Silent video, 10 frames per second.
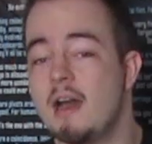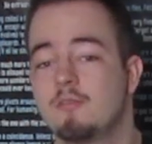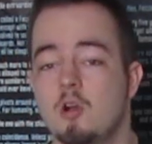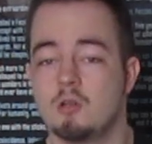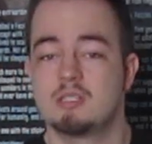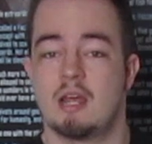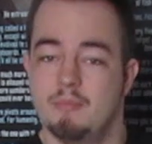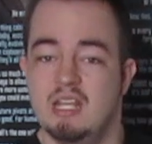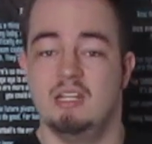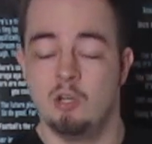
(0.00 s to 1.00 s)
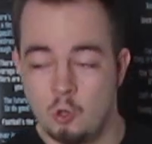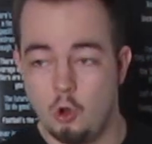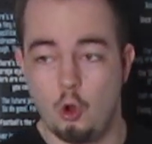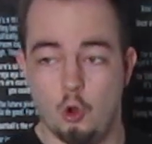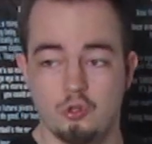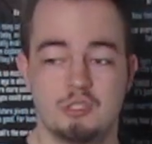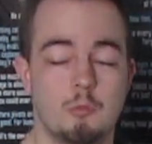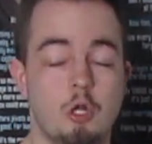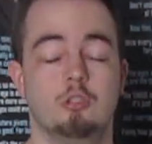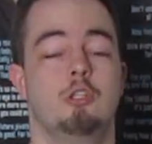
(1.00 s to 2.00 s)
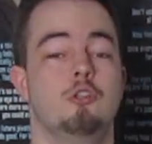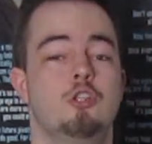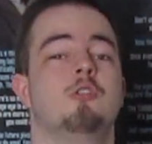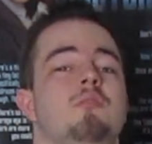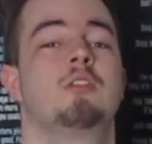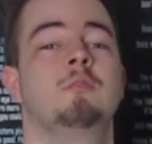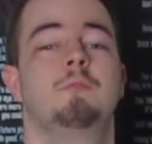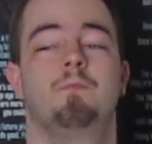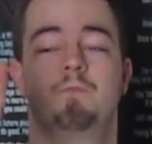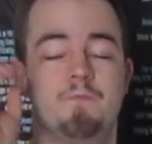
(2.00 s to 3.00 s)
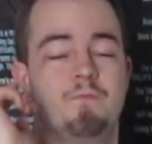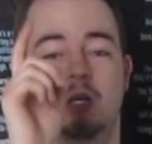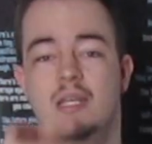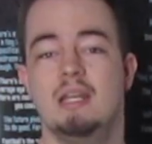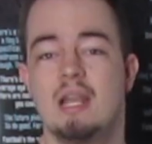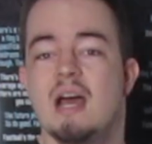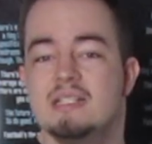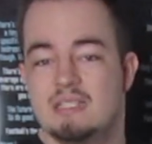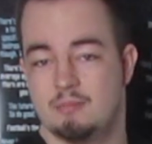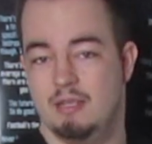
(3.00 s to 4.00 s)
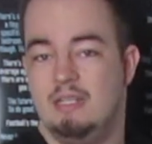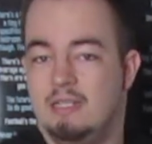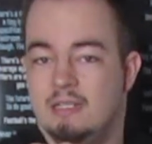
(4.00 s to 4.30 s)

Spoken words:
that, of course, I mean all small YouTubers. Don't fucking lie to me.